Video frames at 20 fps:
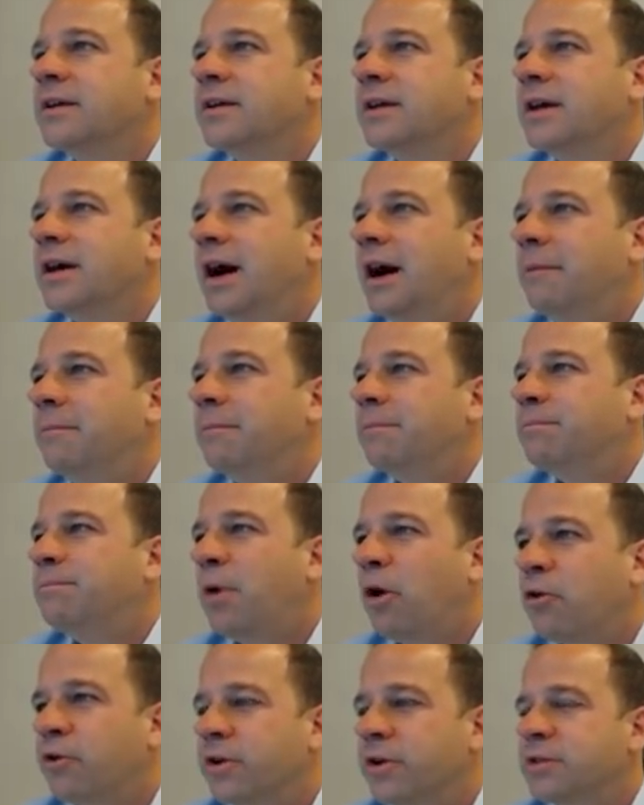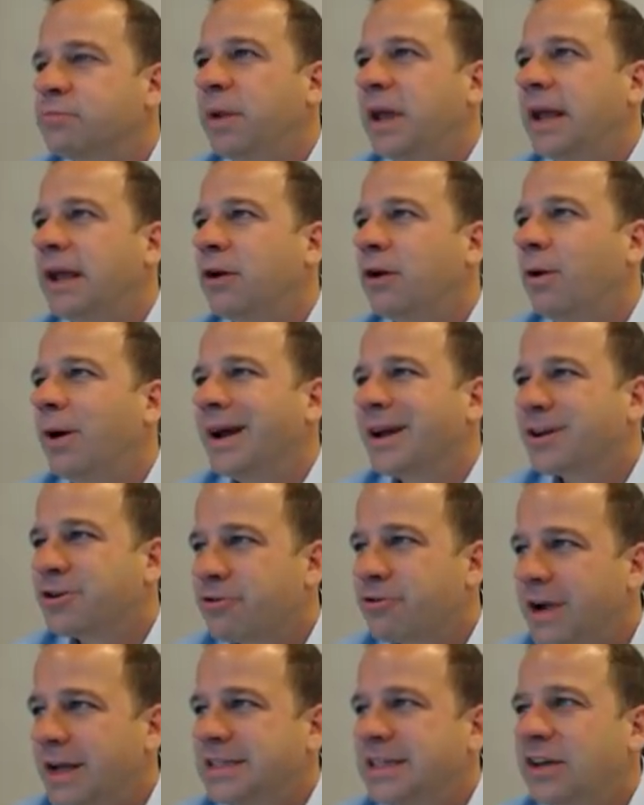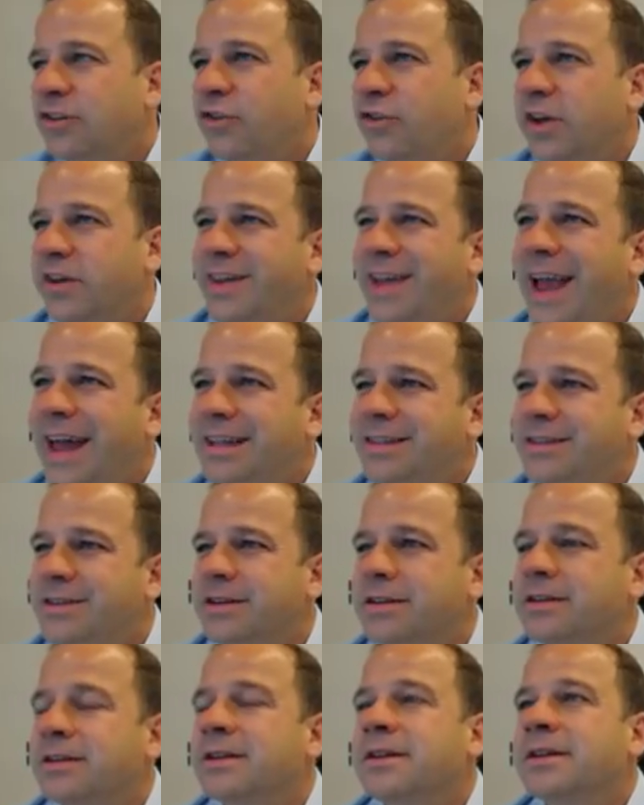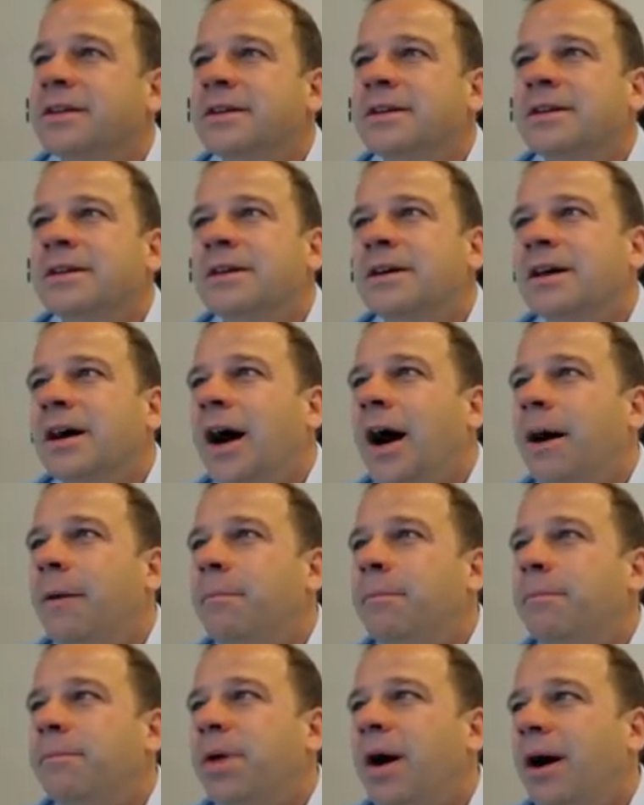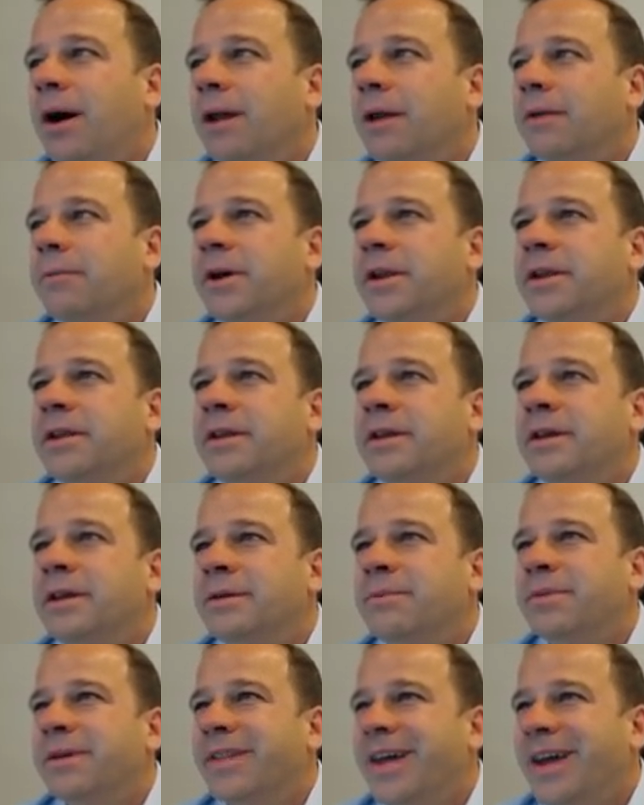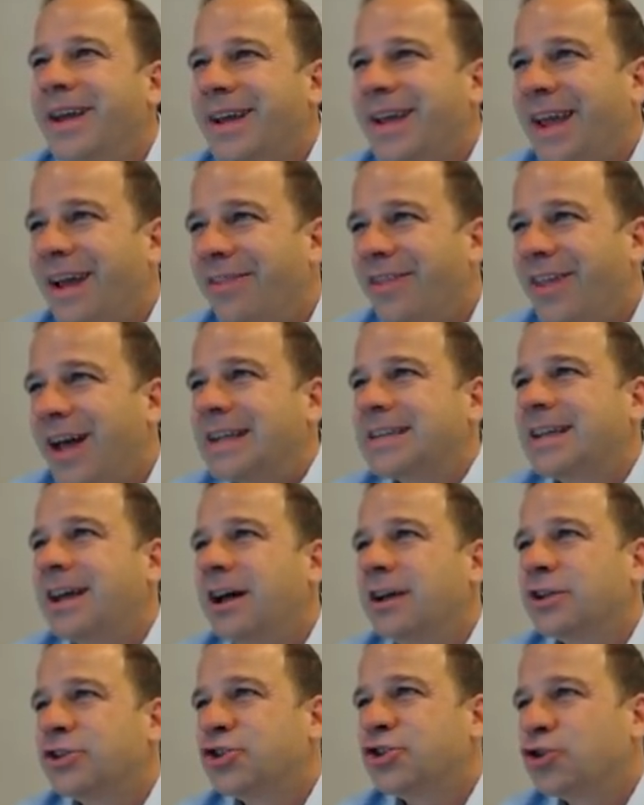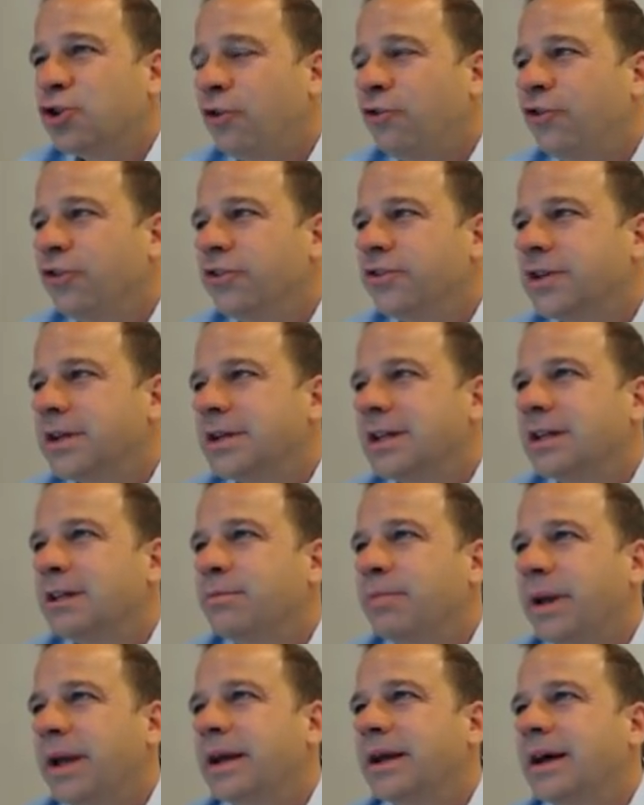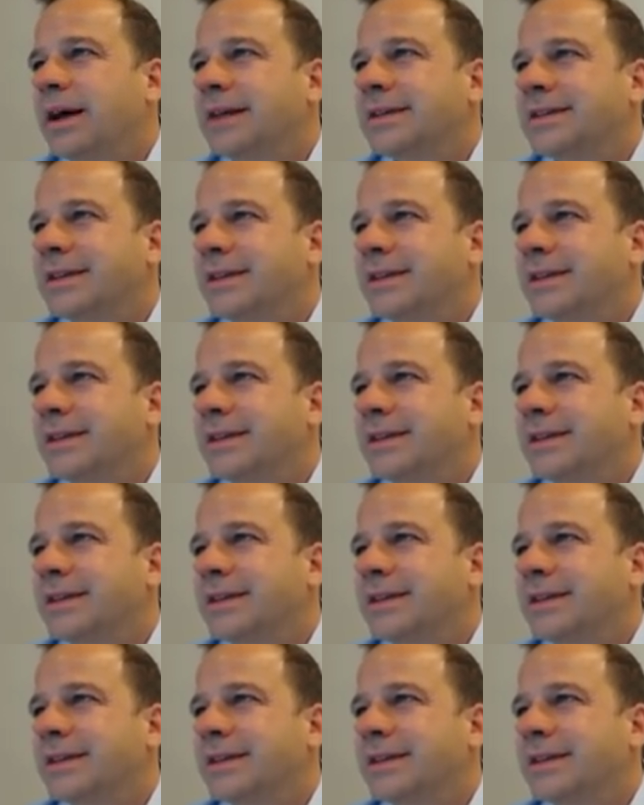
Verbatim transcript: um, Boris being quite aggressive as he entered um, Parliament, but then again that's kind of softened a little bit, as in